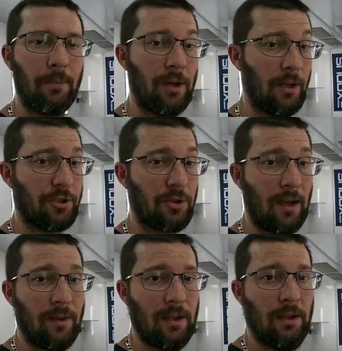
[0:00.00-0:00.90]
I'm gonna
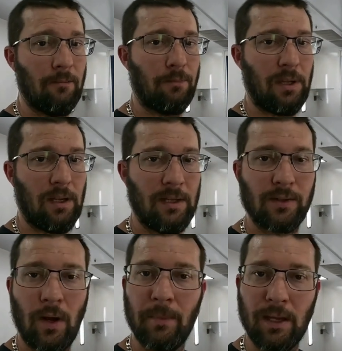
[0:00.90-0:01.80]
try the MP,
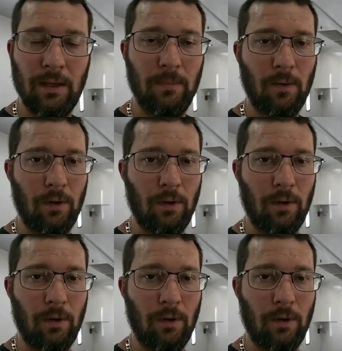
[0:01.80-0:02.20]
so I'm gonna get me